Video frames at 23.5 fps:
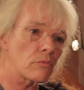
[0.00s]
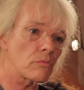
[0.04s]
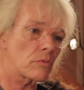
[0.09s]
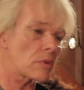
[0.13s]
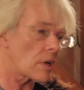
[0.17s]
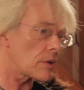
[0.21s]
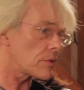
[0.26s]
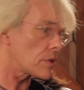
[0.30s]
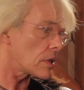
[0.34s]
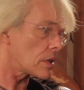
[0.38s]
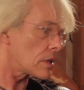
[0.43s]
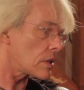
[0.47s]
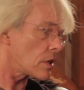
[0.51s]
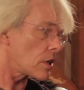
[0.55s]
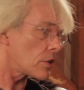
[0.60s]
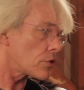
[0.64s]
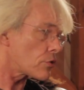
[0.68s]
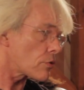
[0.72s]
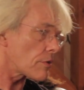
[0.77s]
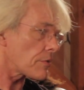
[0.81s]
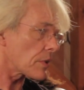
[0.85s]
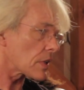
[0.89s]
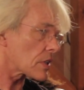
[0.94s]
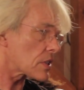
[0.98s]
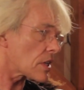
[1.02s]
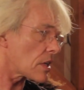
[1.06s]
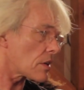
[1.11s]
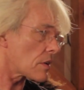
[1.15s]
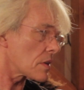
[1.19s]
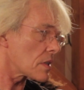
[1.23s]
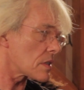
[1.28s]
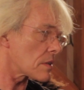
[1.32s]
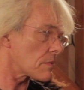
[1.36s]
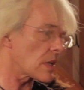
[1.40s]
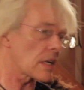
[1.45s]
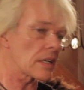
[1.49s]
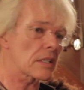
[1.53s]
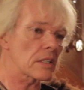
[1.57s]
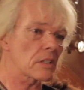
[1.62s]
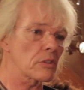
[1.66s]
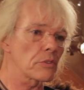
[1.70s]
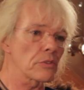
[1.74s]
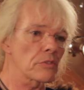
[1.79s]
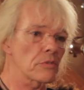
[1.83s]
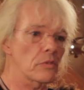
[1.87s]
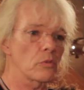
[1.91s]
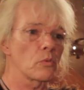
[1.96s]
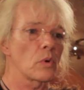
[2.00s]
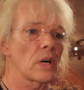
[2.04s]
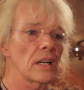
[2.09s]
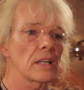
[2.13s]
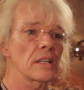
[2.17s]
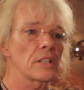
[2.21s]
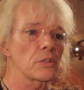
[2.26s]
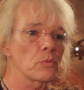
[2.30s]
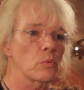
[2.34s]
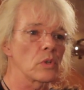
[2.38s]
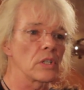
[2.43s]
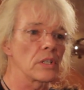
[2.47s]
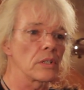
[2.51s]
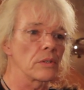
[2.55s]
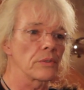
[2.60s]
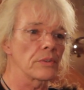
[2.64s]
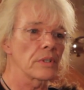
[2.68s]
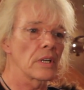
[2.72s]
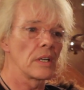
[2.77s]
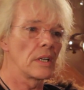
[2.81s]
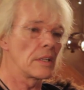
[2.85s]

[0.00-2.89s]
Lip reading: wrote a terrific series of articles for Wireless World